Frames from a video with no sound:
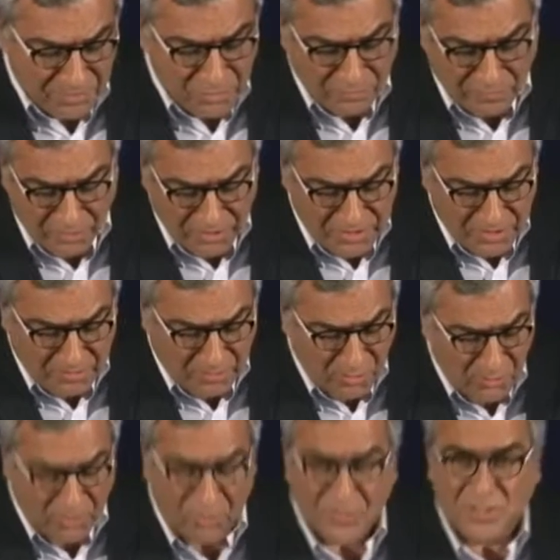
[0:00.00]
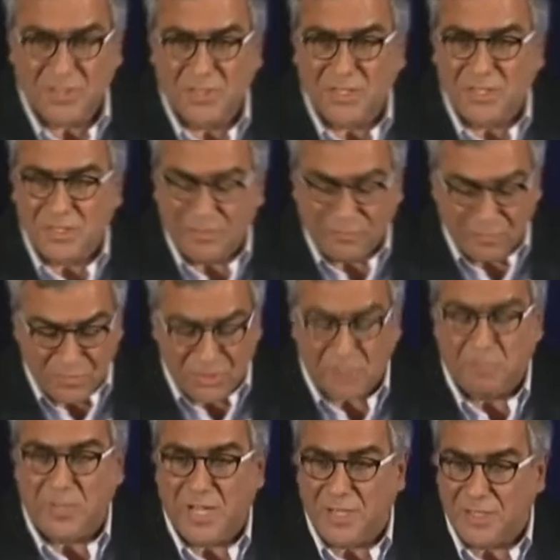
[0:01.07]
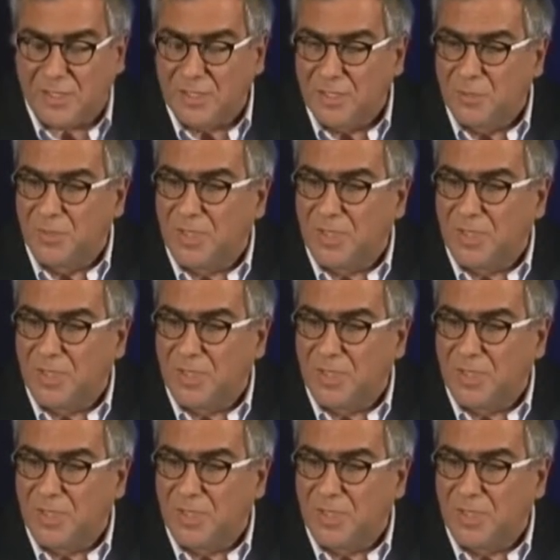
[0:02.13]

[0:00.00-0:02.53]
So for example, we looked at data from Japan.